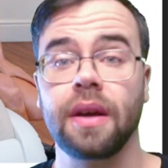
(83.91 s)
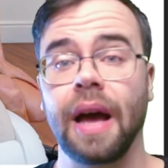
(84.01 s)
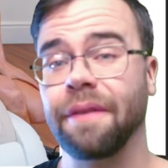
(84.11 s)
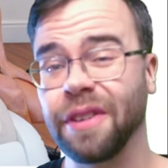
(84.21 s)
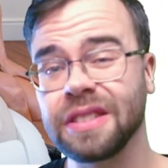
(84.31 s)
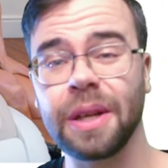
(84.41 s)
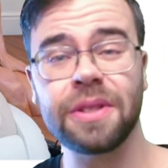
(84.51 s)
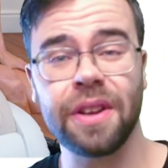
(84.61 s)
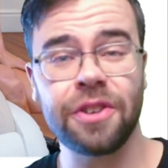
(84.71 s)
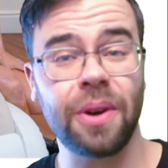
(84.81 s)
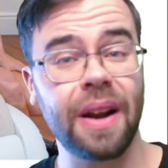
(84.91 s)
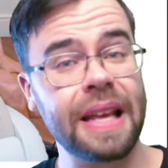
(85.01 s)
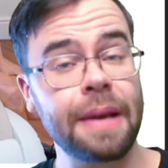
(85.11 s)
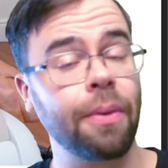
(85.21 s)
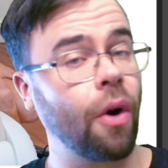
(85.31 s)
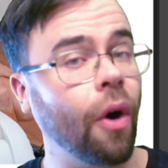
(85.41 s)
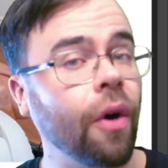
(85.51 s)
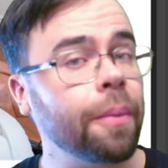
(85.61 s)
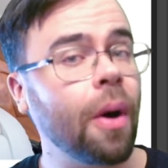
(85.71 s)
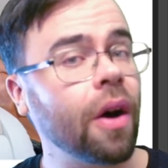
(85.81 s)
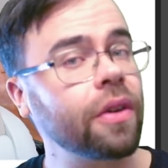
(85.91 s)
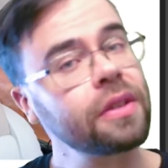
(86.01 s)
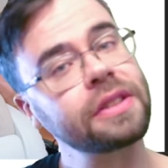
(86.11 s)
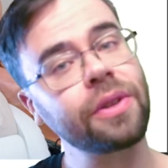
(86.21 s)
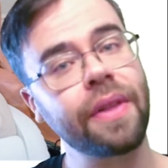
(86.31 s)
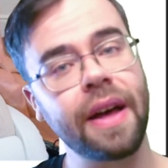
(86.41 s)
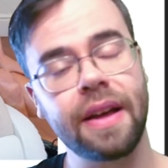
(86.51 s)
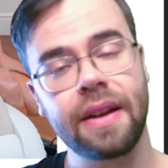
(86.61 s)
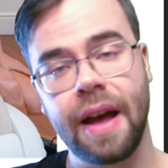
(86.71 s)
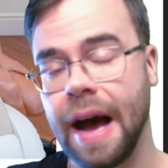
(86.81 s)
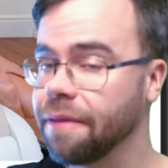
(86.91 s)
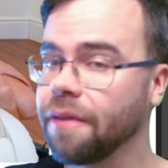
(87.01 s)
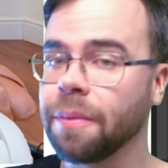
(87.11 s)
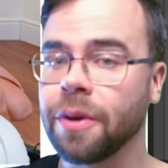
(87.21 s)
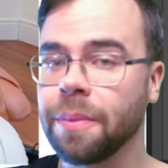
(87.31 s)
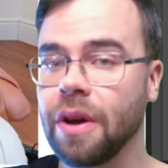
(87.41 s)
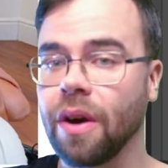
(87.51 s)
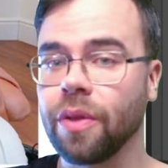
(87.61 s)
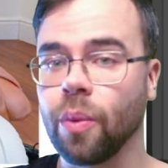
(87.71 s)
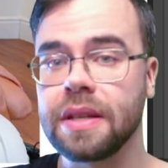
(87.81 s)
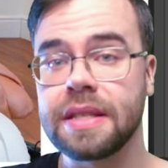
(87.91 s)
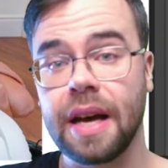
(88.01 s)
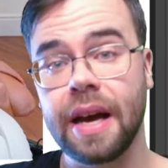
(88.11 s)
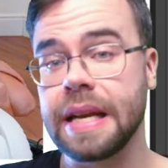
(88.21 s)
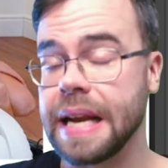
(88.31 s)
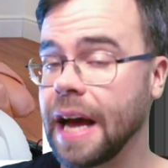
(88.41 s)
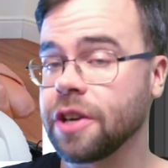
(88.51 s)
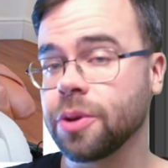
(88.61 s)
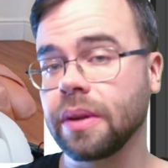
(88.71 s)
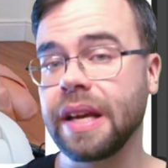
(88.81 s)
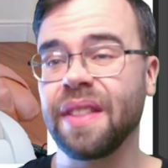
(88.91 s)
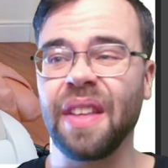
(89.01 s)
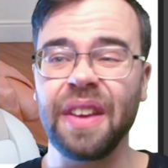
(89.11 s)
At first I was going to try to keep all the models so that half of them could be on the one side naturally, and then the